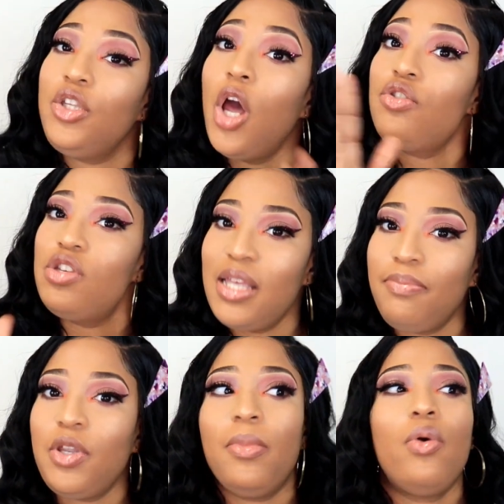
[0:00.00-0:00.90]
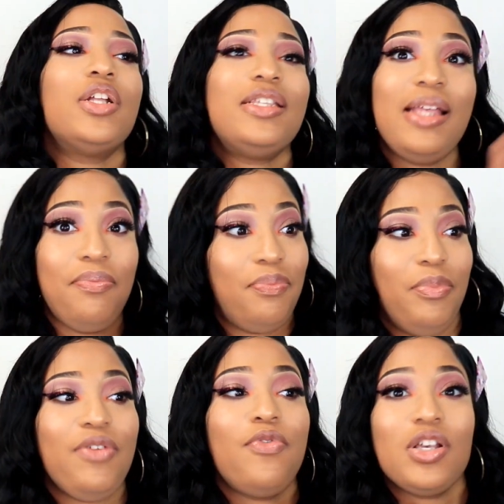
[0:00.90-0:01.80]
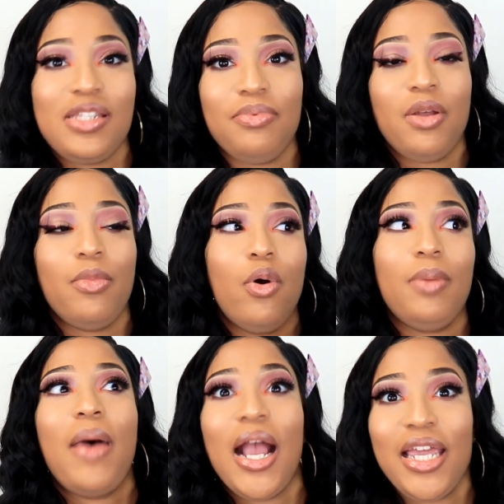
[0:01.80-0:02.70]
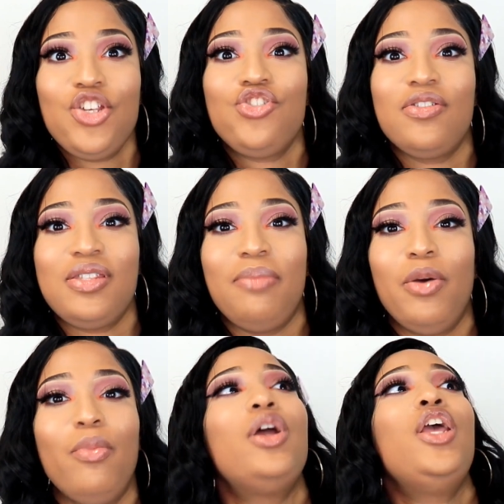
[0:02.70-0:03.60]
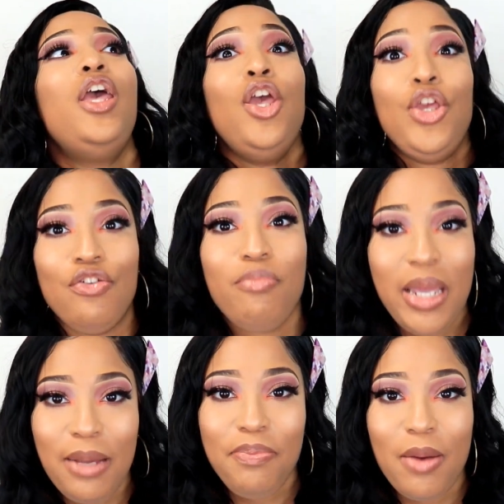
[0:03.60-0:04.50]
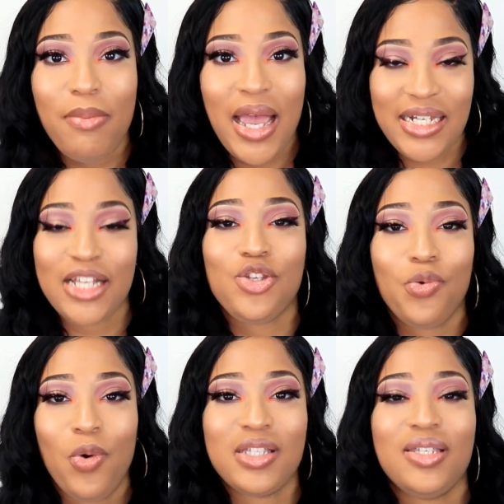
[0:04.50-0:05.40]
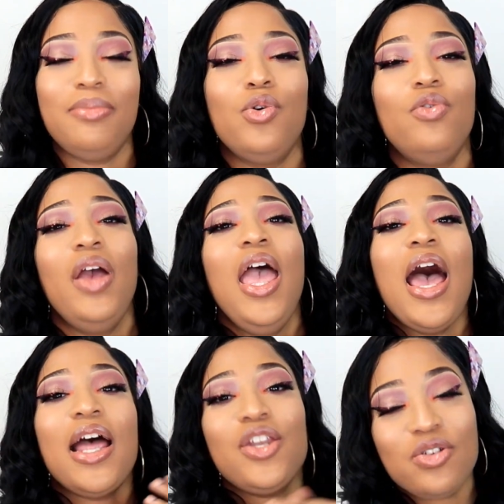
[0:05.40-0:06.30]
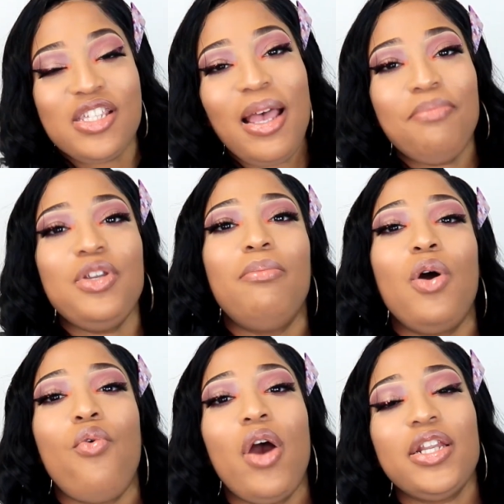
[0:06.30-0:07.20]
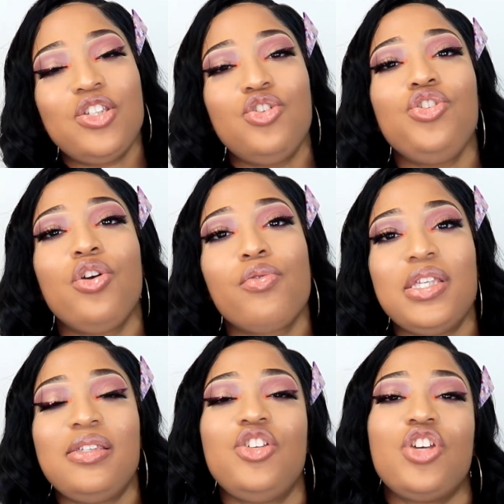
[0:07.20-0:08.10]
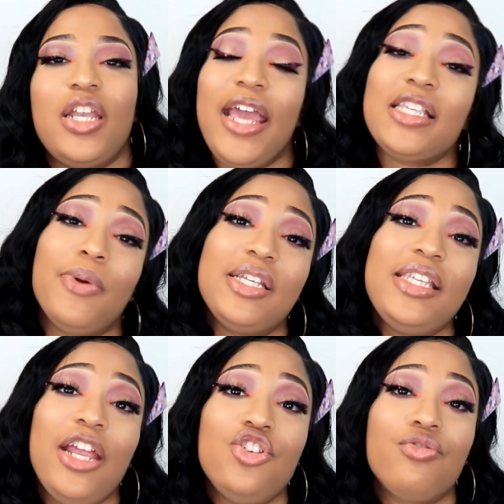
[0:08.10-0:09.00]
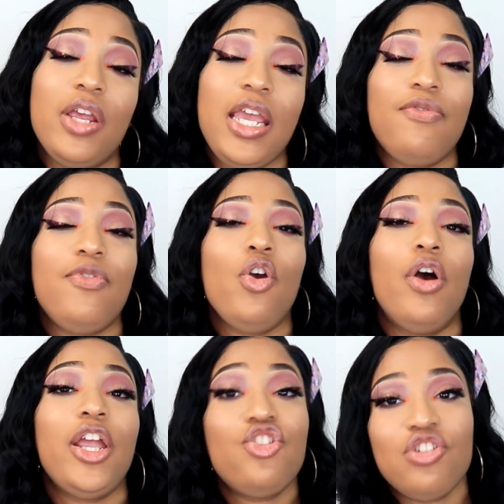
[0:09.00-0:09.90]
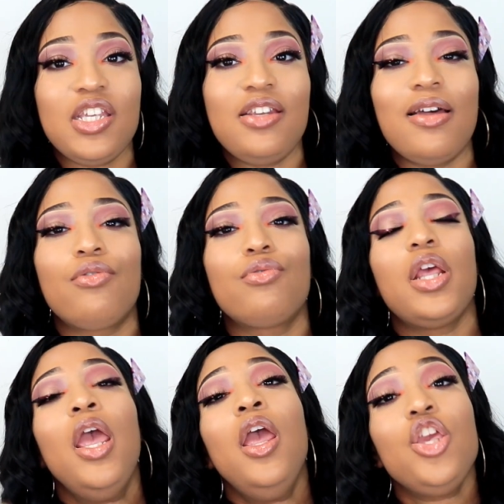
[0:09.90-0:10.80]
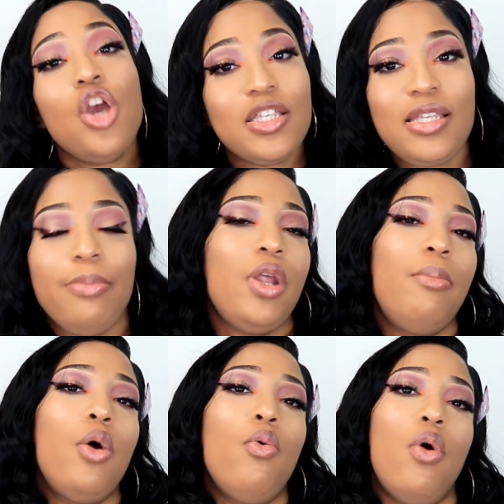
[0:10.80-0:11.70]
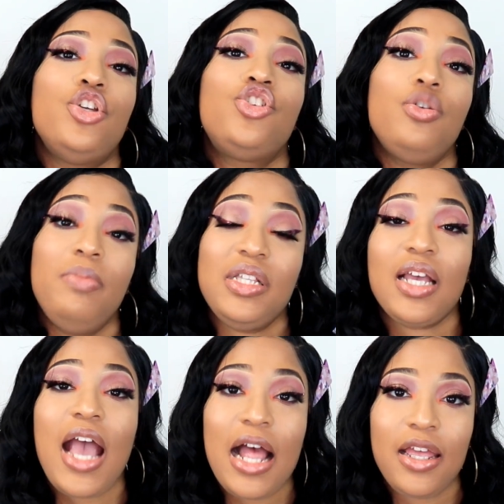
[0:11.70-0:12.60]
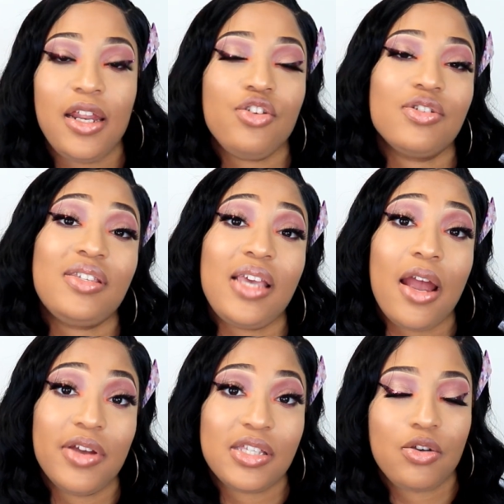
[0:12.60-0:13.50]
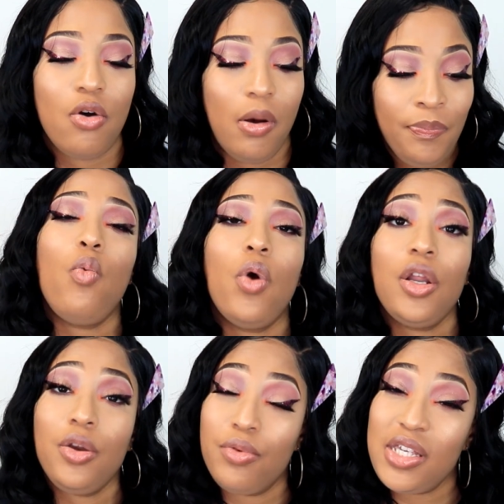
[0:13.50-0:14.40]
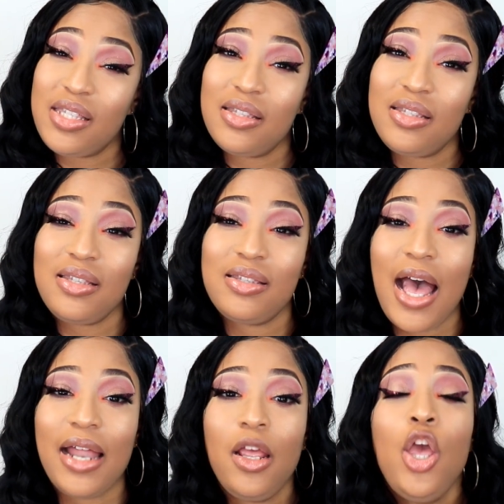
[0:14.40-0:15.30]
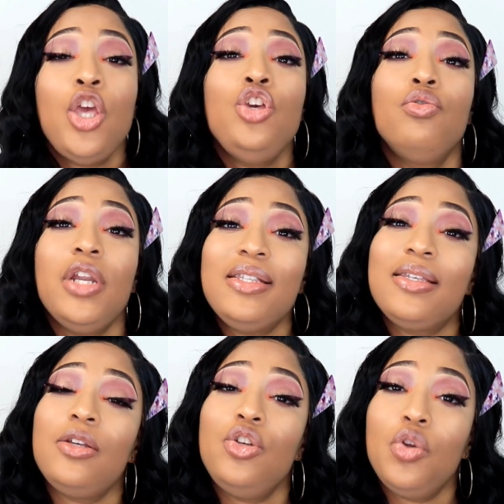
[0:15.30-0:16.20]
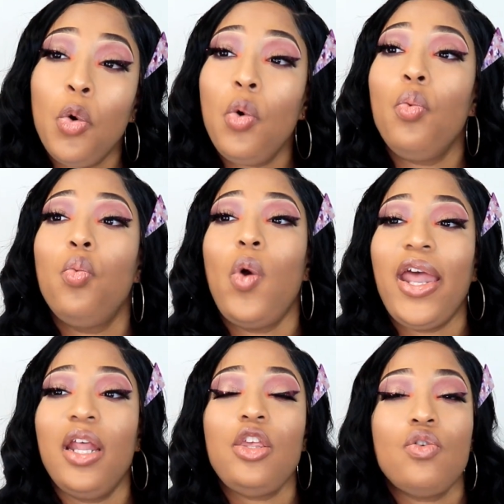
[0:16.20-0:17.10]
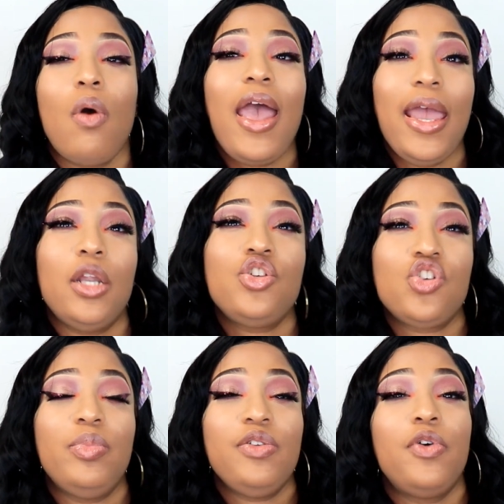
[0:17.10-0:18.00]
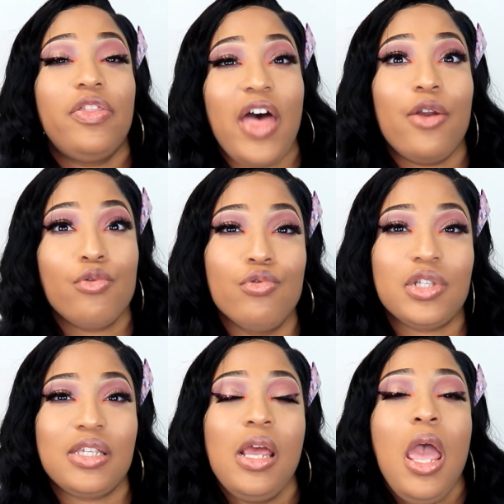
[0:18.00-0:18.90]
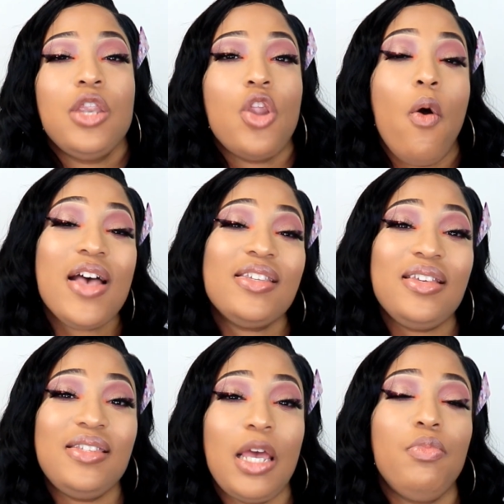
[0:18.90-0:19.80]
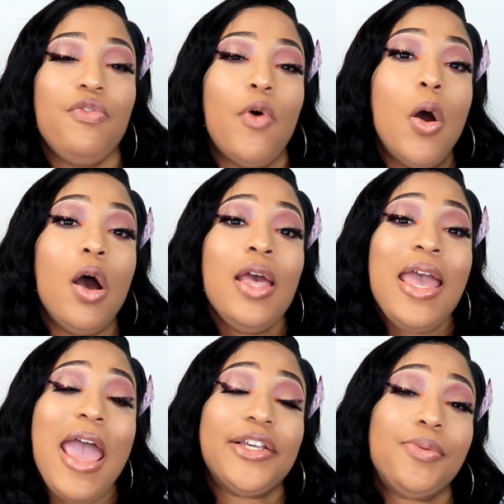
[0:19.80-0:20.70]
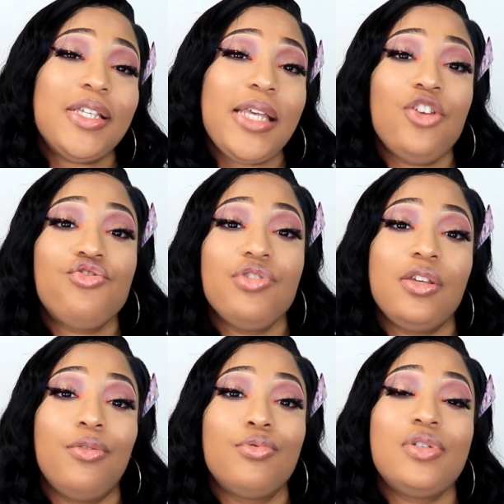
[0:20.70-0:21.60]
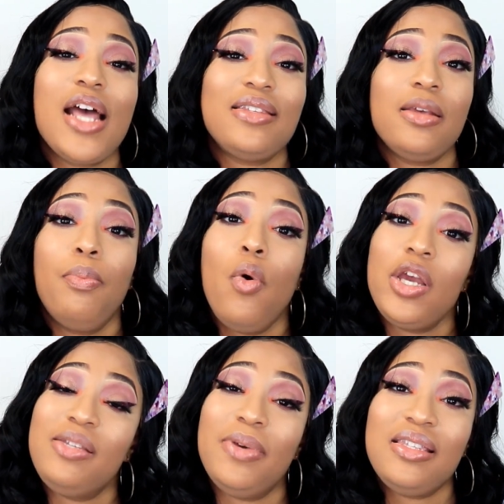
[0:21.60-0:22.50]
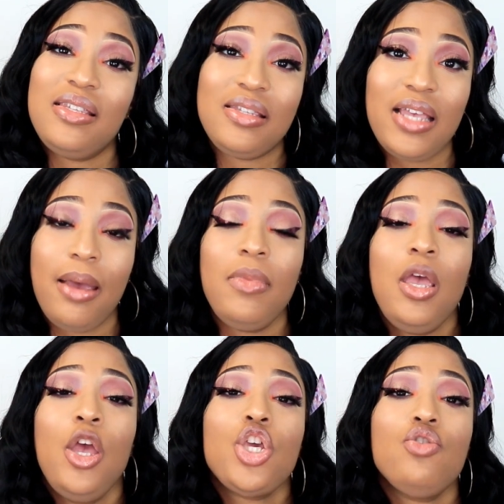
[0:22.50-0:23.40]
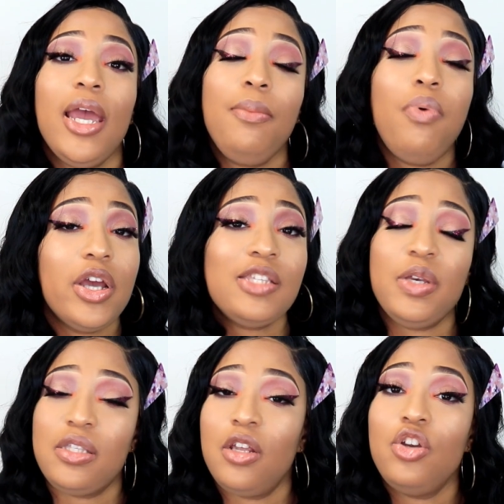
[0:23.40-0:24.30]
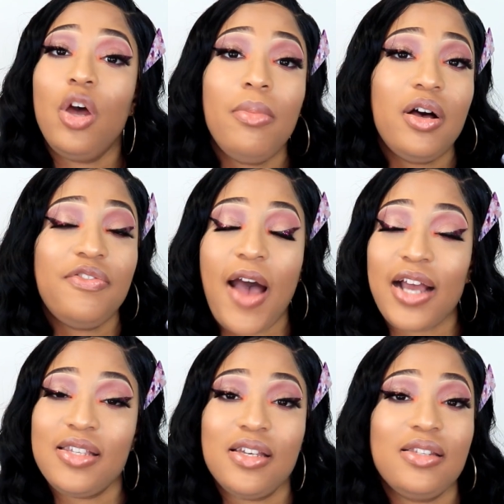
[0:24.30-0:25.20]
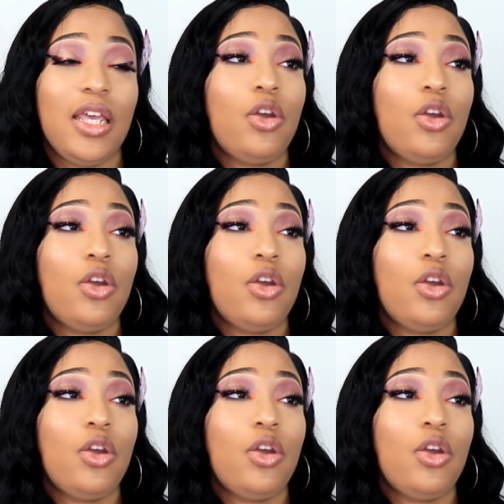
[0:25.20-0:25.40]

Now to step number one. Before step number one, back history of step number one, you've made up your mind that you want to move. And now step number one is doing your research and express entry. If you're interested in that route, your step number one should be to calculate your CRS score. One of the reasons is that you need to know whether you are eligible for that route. Now, as I said before, express entry is a route that's a points-based system. You get points based on a number of factors.